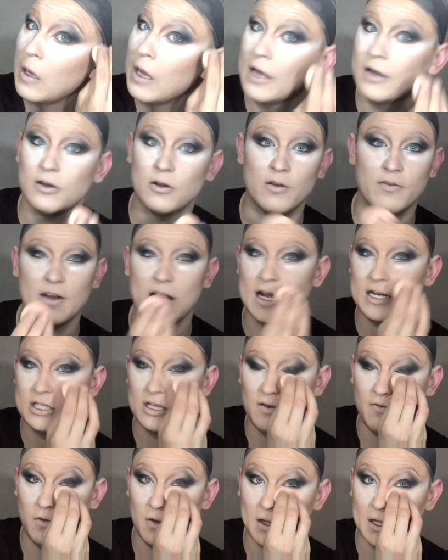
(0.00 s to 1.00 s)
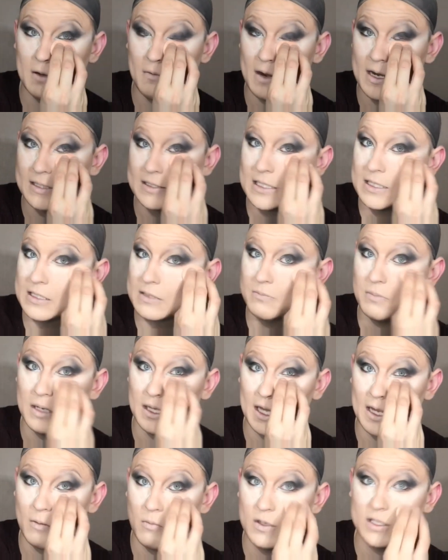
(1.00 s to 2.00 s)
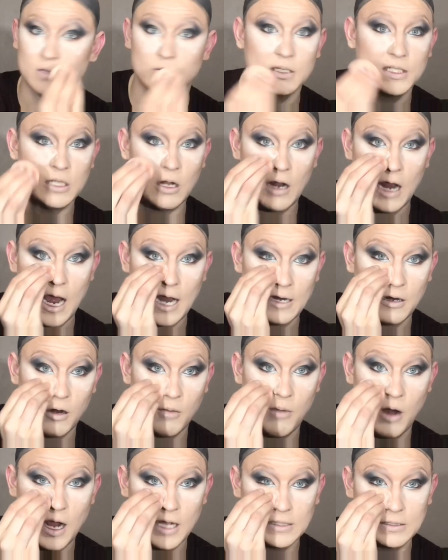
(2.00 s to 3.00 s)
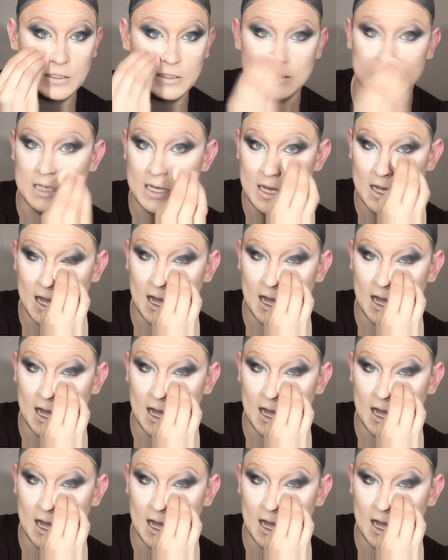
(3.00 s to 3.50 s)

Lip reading: I don't know if it actually fully erases, but like once we start adding our bronzers